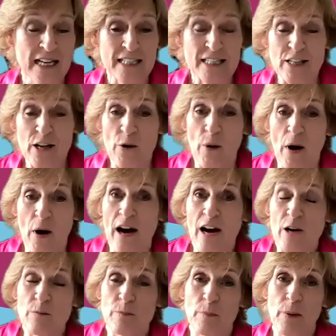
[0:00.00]
So I
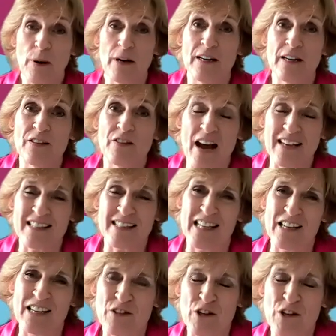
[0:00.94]
hope that's
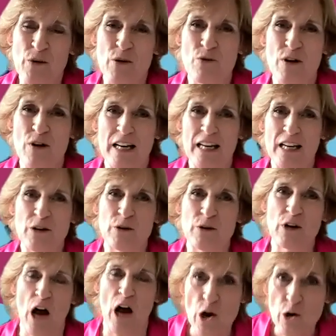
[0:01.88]
given you a really
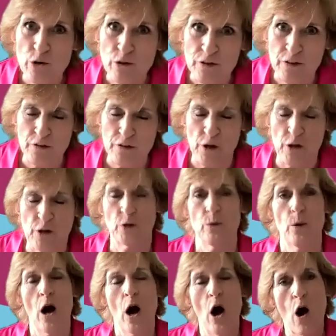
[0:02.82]
good
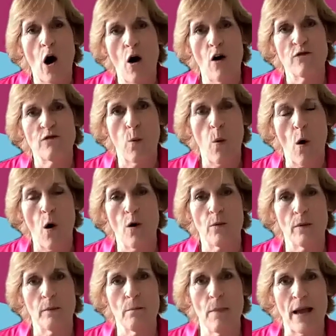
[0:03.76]
overview of
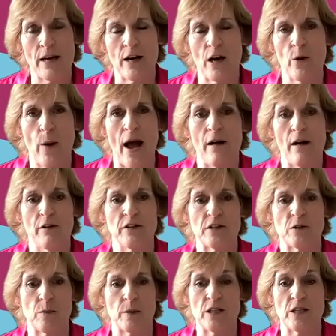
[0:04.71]
what Menno Health
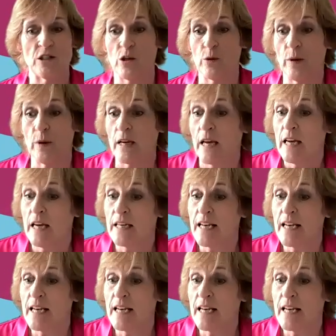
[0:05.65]
has been doing.